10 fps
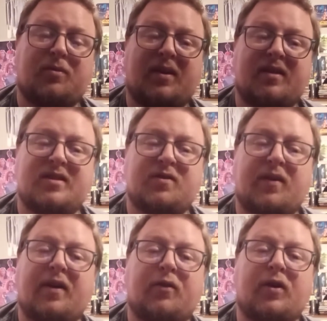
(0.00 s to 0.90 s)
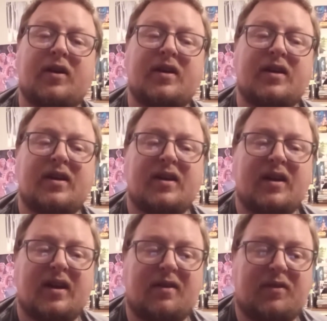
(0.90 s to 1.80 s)
my least favorite
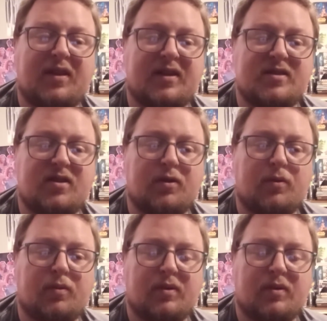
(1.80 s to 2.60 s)
and everything. So